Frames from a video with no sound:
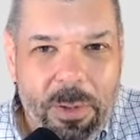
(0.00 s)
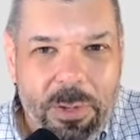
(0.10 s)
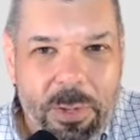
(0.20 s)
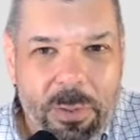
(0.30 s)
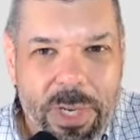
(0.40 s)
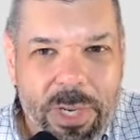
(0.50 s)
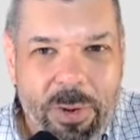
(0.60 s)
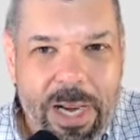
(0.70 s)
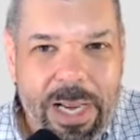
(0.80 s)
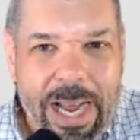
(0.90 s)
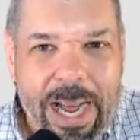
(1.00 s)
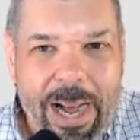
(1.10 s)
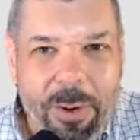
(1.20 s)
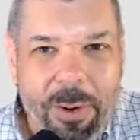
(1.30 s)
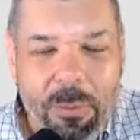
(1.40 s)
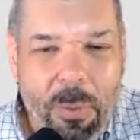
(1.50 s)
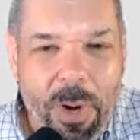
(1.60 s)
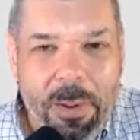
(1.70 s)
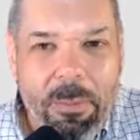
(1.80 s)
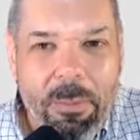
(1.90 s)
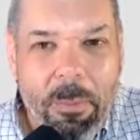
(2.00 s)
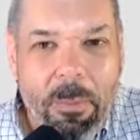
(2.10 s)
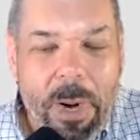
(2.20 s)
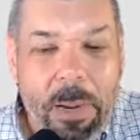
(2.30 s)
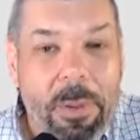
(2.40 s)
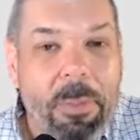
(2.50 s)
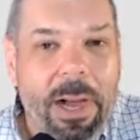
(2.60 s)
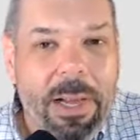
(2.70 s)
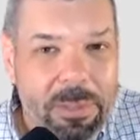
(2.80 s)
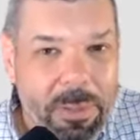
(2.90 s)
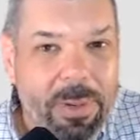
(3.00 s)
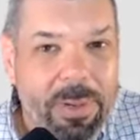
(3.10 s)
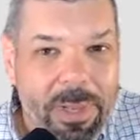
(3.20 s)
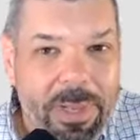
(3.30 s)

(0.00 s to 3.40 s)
doing right now and what might be possible.